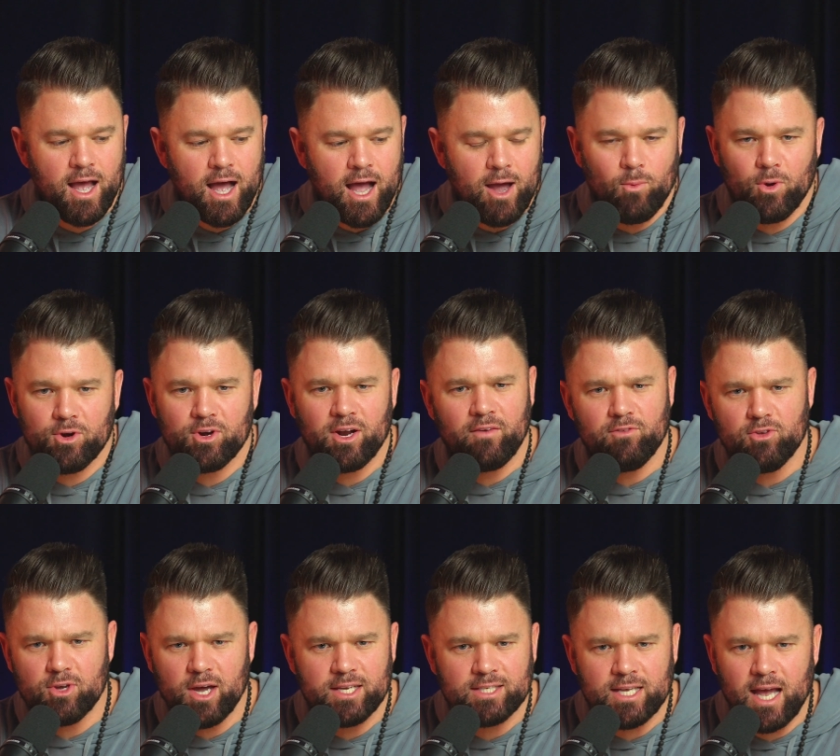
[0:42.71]
I wonder, have
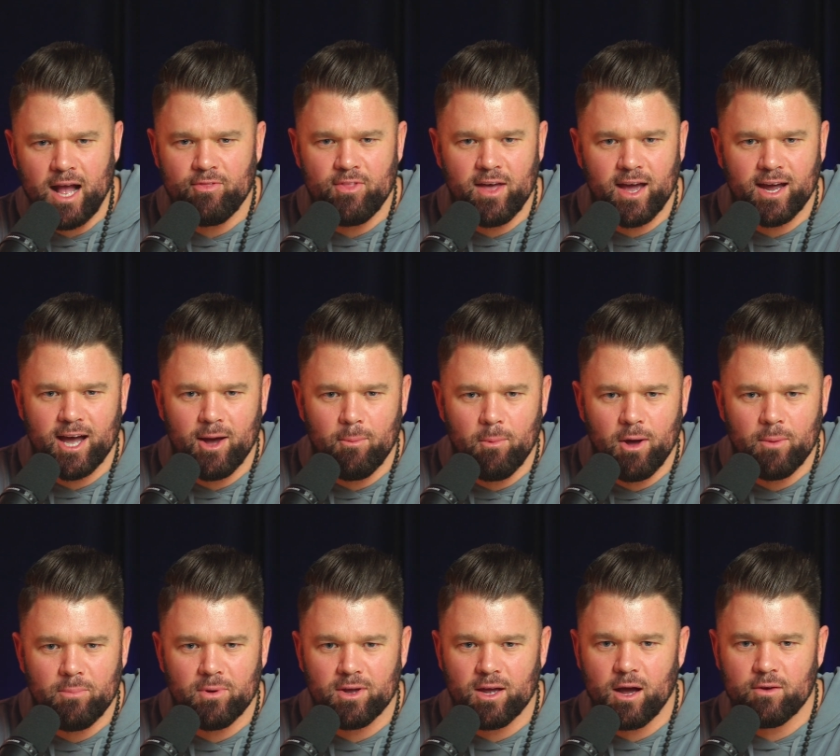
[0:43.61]
you guys had that come
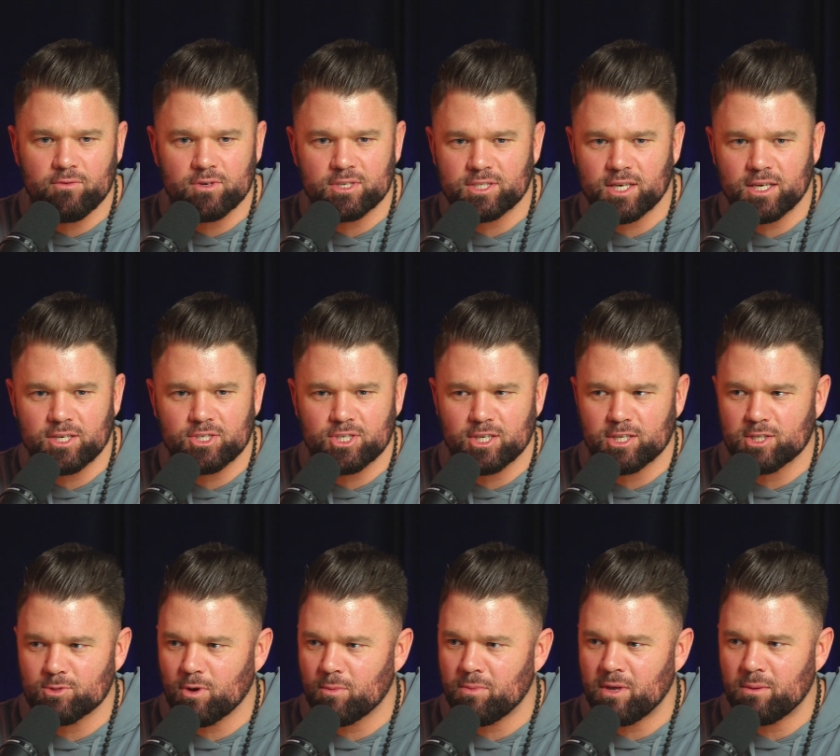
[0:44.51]
up in
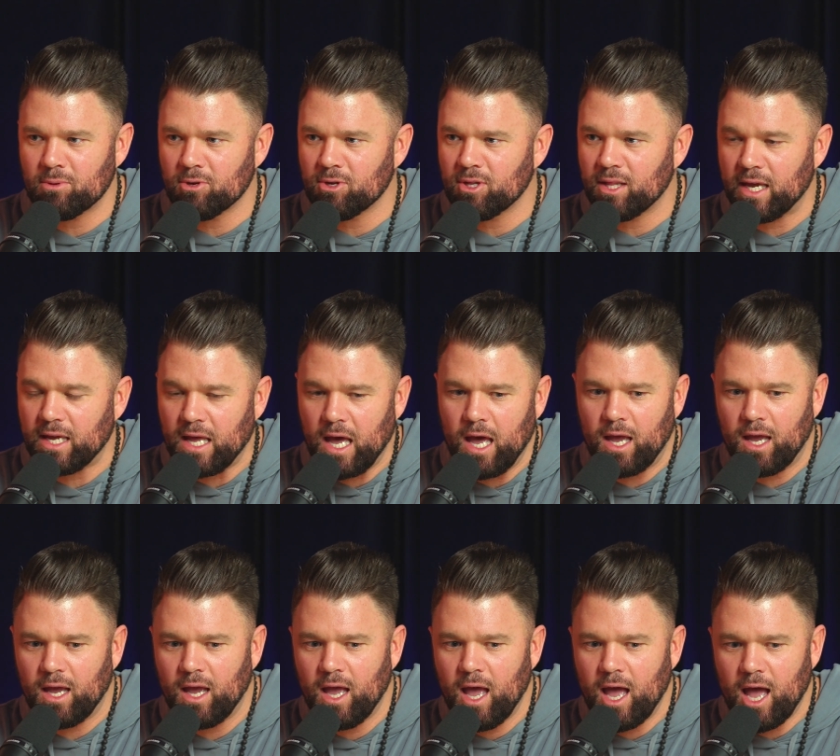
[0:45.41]
conversations where people are like, I,
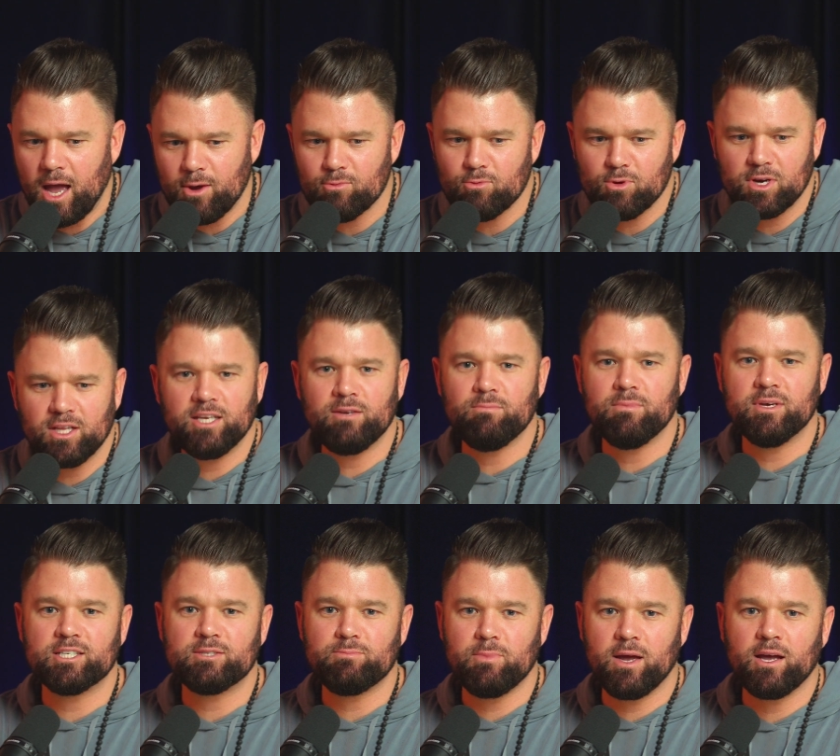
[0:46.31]
I really
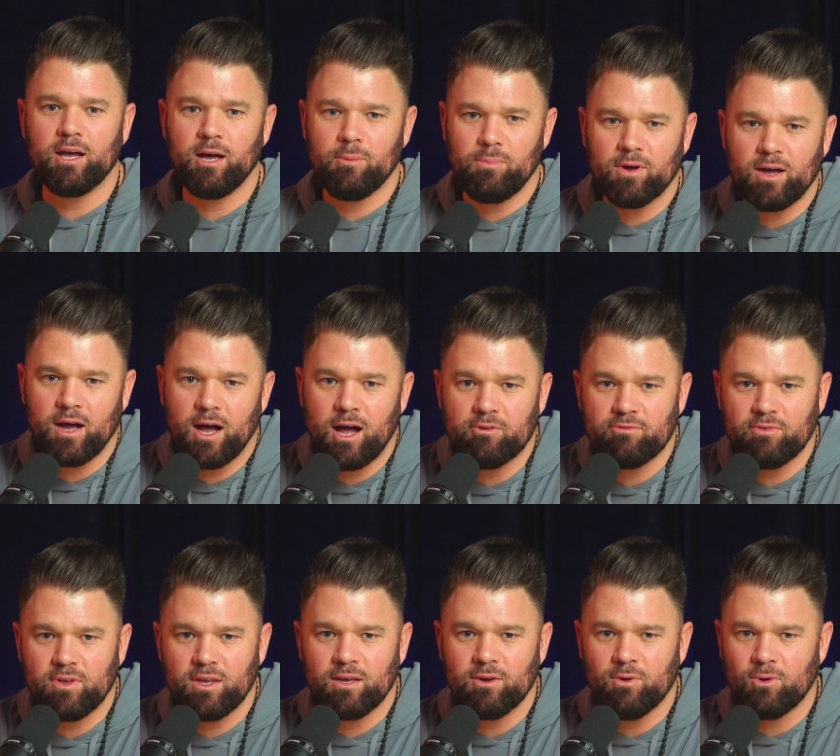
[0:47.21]
miss my cup of
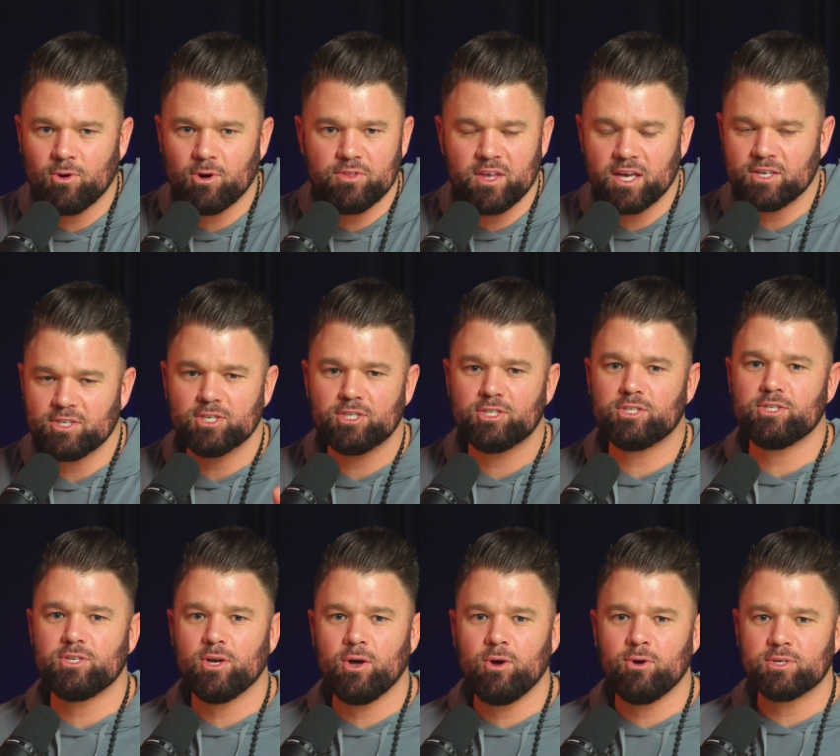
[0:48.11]
coffee, or are they just
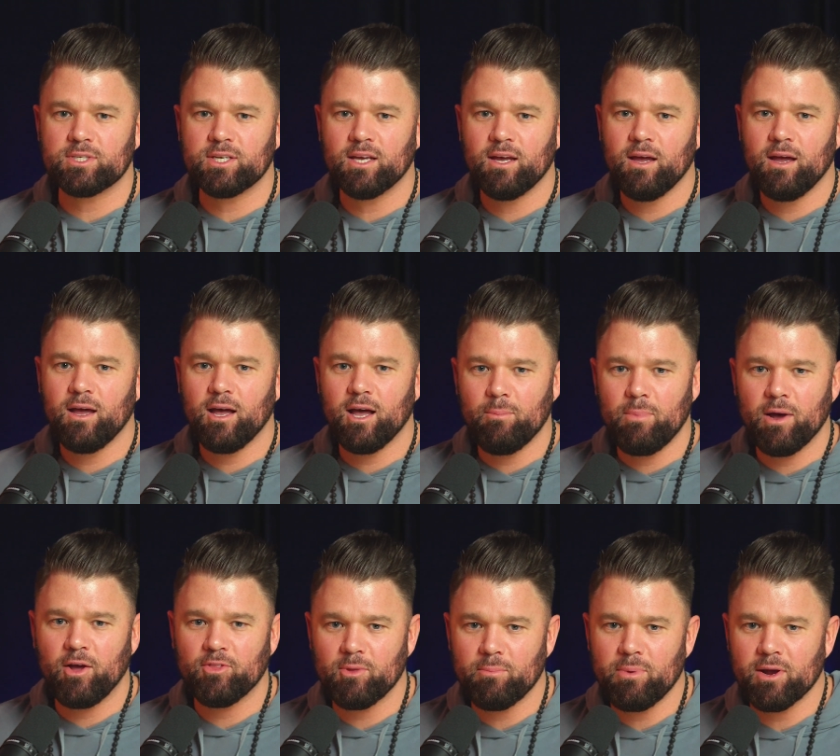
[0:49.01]
stoked about the